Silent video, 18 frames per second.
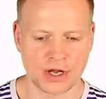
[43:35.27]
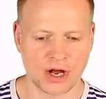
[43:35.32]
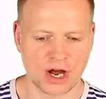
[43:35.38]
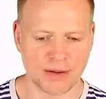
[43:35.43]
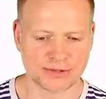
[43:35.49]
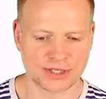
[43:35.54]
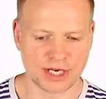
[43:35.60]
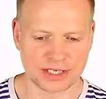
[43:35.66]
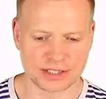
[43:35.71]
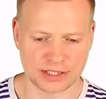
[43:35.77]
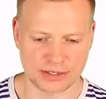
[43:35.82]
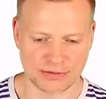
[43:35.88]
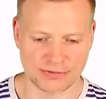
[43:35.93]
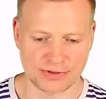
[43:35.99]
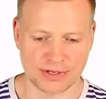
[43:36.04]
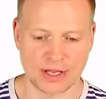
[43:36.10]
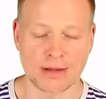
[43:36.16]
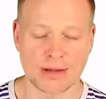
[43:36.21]

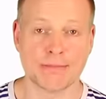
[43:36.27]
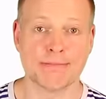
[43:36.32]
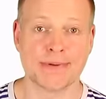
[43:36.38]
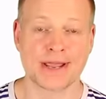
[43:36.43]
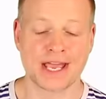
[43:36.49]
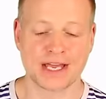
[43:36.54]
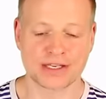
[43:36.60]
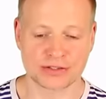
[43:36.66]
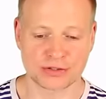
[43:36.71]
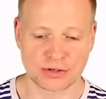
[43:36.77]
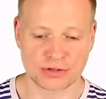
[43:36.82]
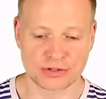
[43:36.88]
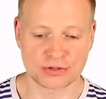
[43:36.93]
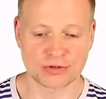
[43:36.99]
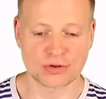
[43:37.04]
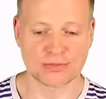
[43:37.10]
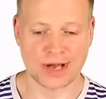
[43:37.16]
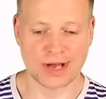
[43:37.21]
Objective: bears
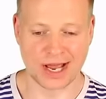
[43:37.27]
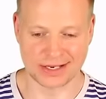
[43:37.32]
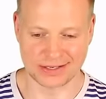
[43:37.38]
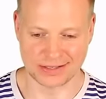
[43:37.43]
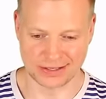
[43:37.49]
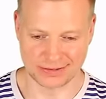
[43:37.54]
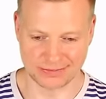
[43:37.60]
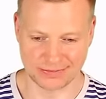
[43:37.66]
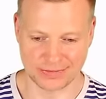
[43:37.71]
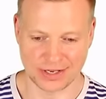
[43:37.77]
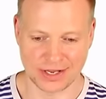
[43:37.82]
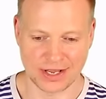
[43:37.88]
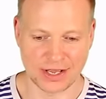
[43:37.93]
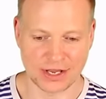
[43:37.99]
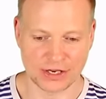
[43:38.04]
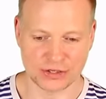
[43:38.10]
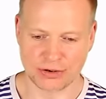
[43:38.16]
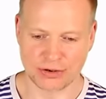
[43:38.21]
consume honey.
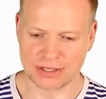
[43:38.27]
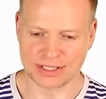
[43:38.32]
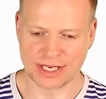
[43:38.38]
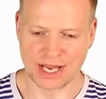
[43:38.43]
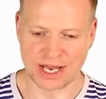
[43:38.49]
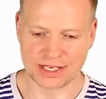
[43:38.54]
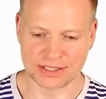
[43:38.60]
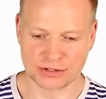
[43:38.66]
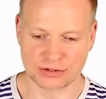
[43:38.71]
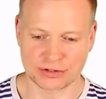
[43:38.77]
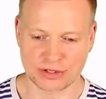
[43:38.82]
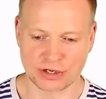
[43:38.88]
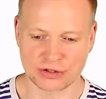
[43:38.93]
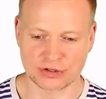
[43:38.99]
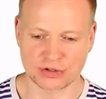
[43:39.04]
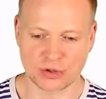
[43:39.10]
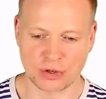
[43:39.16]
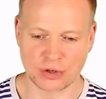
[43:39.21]
Your task is to
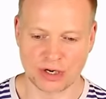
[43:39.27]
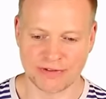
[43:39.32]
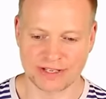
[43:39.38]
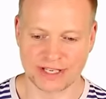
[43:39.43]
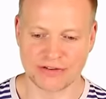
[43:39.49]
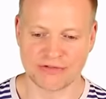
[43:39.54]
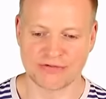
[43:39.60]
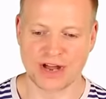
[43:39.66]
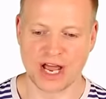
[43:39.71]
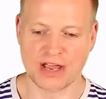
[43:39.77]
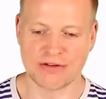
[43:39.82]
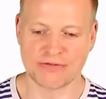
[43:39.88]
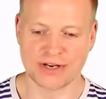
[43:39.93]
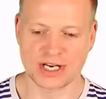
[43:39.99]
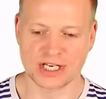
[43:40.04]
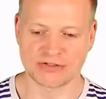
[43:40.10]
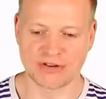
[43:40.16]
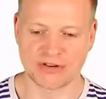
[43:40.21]
ensure that in five
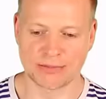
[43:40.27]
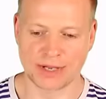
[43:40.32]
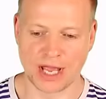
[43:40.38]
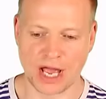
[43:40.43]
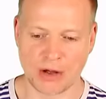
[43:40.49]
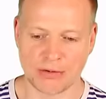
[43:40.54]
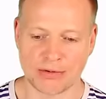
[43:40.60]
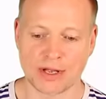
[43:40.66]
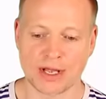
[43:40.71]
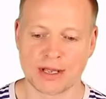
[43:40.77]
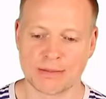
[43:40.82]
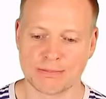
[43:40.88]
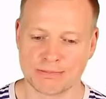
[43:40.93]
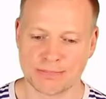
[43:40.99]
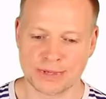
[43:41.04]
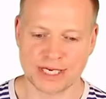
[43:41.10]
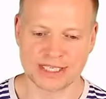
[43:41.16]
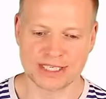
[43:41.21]
years from now,
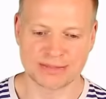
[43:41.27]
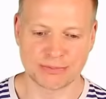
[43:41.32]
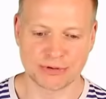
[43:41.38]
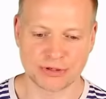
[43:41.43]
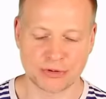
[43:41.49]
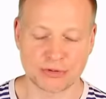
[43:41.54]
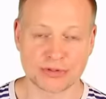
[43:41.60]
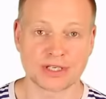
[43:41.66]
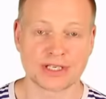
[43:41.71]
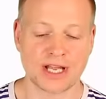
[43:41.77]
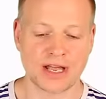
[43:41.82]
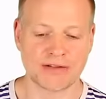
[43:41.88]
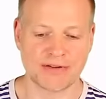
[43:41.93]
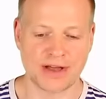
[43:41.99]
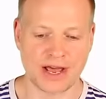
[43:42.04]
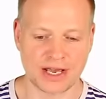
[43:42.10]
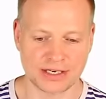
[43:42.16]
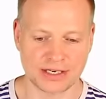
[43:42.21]
bees produce enough
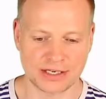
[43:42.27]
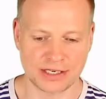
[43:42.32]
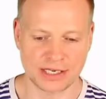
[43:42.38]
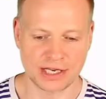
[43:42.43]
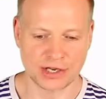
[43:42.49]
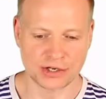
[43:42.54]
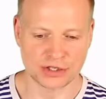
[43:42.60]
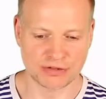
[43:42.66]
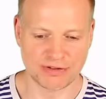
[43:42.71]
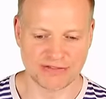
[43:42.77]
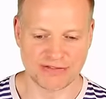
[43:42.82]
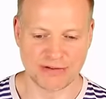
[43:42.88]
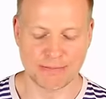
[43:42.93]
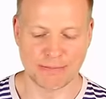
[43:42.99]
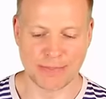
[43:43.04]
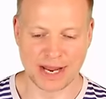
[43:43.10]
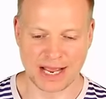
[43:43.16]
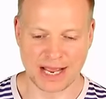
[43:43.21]
honey so that the
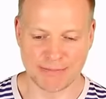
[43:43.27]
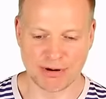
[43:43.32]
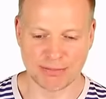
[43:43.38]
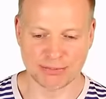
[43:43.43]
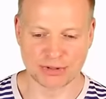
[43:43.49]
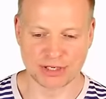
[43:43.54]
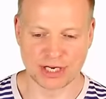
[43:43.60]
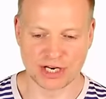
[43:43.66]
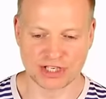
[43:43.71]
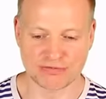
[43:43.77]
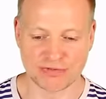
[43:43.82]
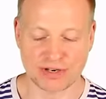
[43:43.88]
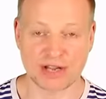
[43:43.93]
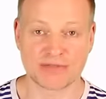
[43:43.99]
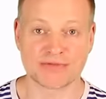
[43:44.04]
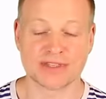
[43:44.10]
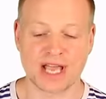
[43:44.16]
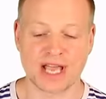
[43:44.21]
bear population will
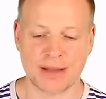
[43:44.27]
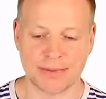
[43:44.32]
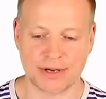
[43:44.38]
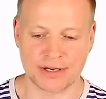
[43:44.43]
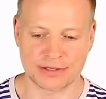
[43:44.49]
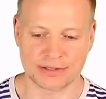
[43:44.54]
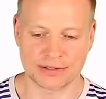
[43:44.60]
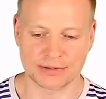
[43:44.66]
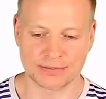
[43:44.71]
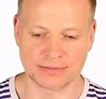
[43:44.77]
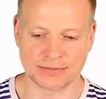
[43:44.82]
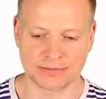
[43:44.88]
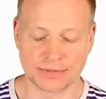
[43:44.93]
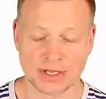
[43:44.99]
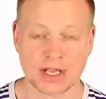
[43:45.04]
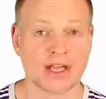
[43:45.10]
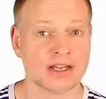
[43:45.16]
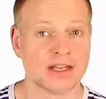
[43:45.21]
have doubled.
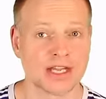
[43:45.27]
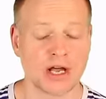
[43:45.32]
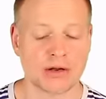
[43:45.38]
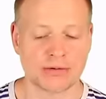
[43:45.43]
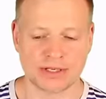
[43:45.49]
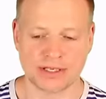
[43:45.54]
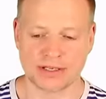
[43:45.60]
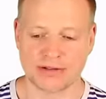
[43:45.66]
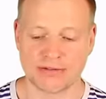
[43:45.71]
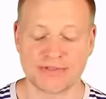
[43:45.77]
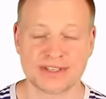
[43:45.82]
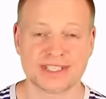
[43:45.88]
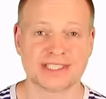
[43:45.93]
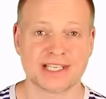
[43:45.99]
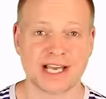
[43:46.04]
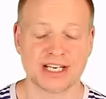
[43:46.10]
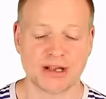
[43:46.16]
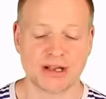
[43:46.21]
Now, uh, the
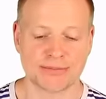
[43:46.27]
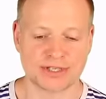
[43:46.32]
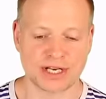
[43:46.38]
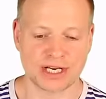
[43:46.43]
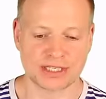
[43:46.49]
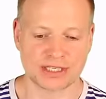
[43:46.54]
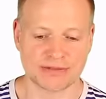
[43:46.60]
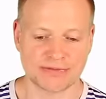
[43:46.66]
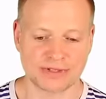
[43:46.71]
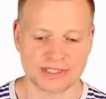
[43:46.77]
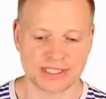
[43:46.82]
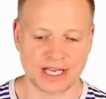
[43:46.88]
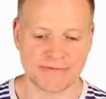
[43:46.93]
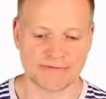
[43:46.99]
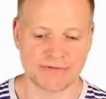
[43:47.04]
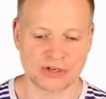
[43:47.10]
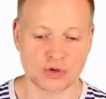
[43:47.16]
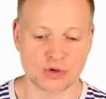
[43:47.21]
study objective is
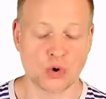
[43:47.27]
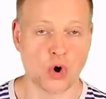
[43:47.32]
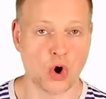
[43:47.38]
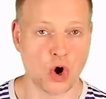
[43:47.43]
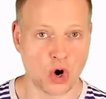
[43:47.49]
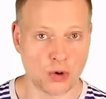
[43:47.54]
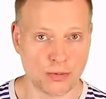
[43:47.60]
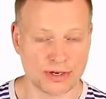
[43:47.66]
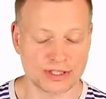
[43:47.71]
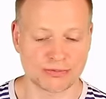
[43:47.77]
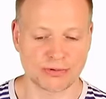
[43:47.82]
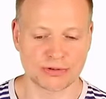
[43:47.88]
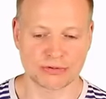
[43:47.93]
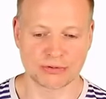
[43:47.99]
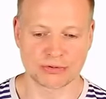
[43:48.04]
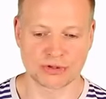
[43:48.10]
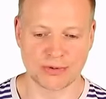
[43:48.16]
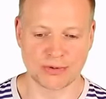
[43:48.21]
something you always want
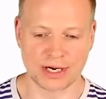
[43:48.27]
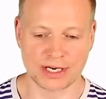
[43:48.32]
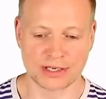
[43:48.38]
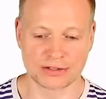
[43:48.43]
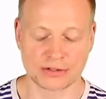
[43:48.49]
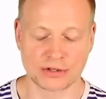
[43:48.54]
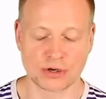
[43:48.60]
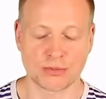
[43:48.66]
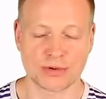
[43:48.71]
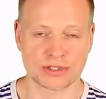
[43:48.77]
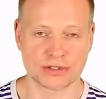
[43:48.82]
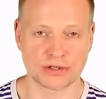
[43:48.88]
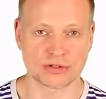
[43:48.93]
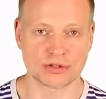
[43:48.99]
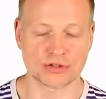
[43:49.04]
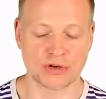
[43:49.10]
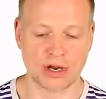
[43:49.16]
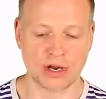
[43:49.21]
to drag into your
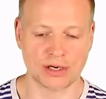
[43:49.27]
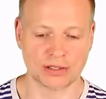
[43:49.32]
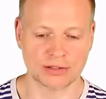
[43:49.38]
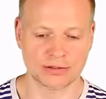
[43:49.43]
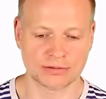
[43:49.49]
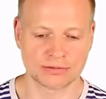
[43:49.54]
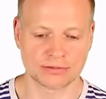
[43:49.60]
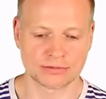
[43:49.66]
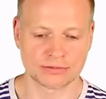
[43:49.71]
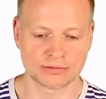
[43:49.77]
research journal.